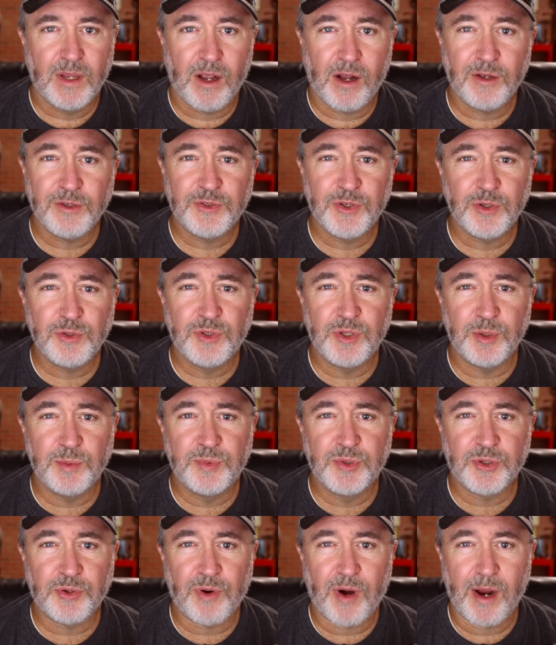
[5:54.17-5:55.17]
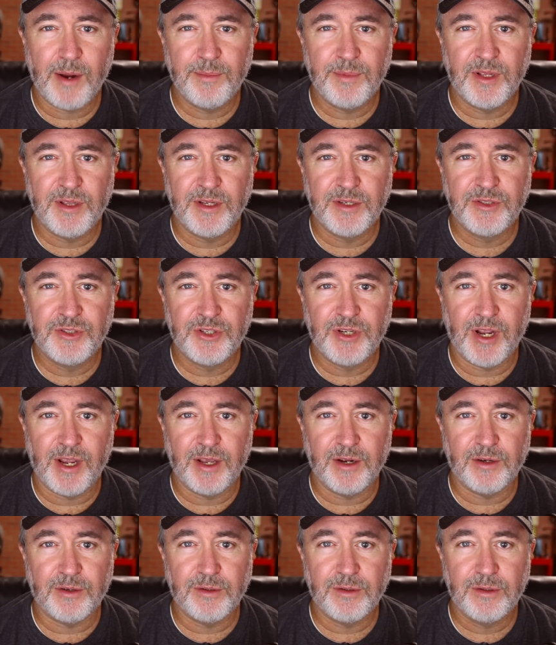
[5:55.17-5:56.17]
Also, subscribe to this
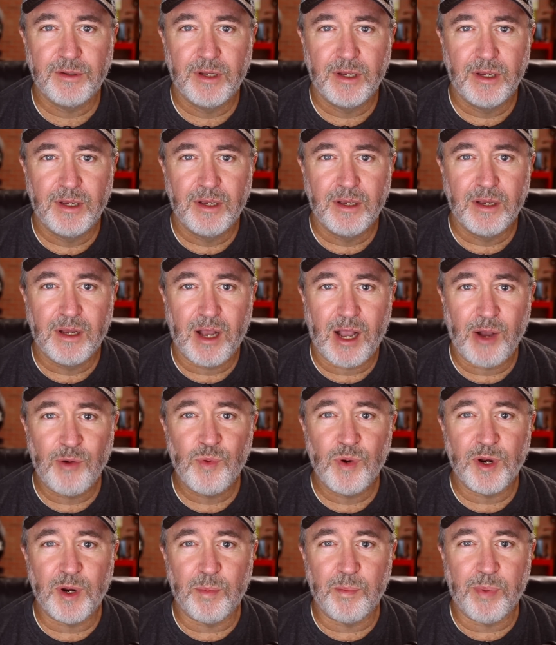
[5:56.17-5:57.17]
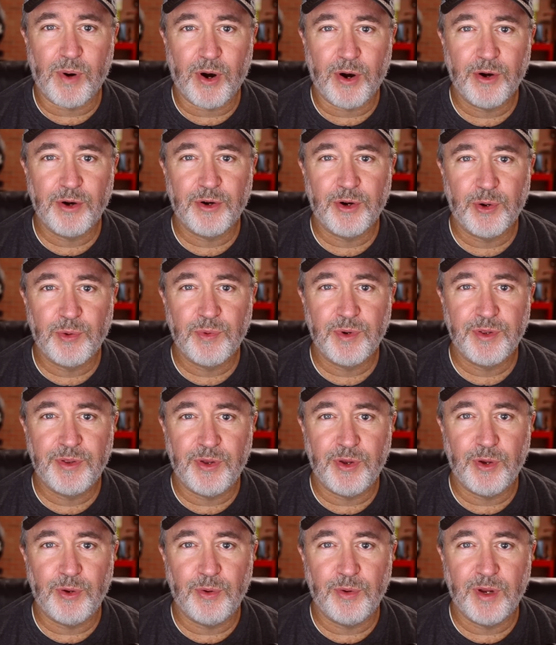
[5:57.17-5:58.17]
channel. I want to partner with
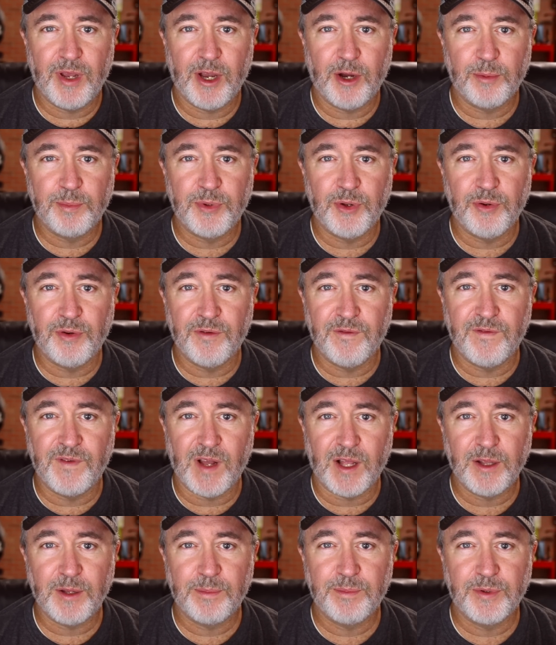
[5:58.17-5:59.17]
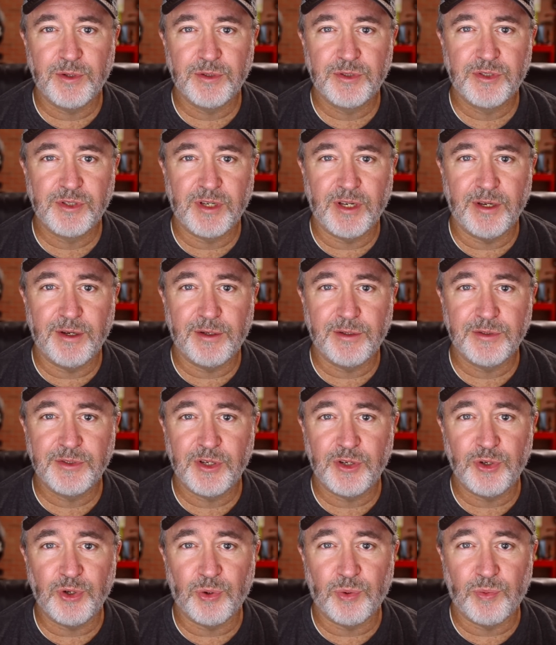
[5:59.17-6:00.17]
you to help you develop your skills
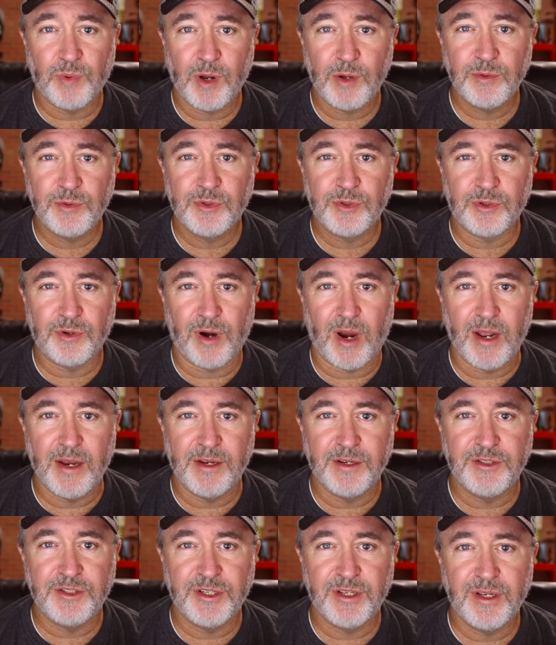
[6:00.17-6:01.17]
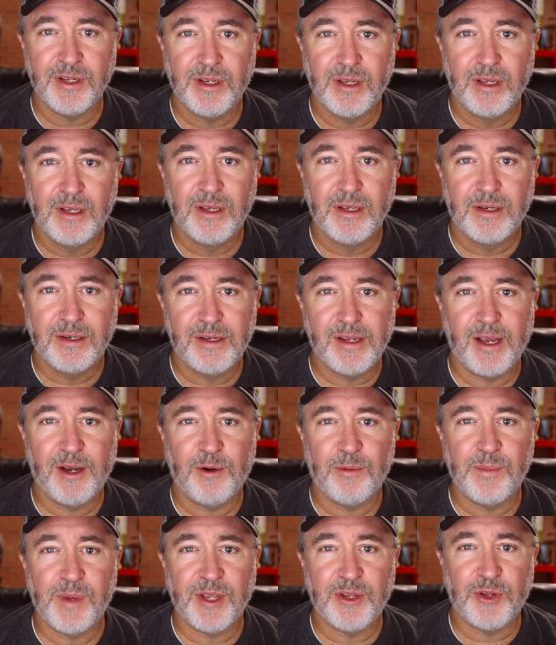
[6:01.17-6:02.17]
and your road strategy to
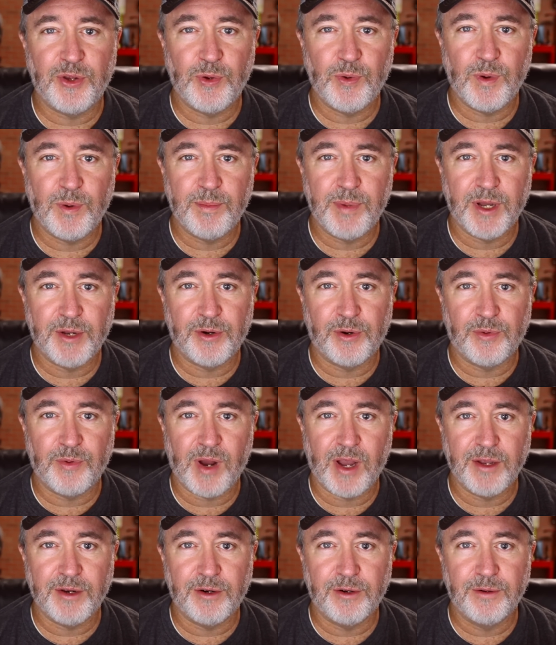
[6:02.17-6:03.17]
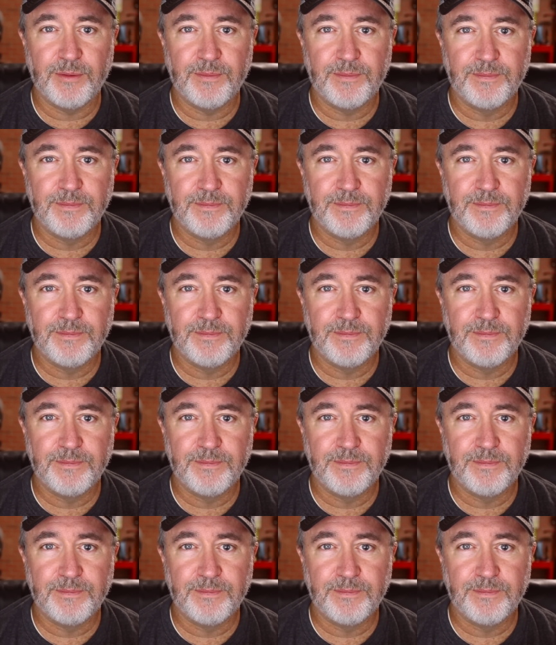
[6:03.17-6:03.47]
help make you a better rider.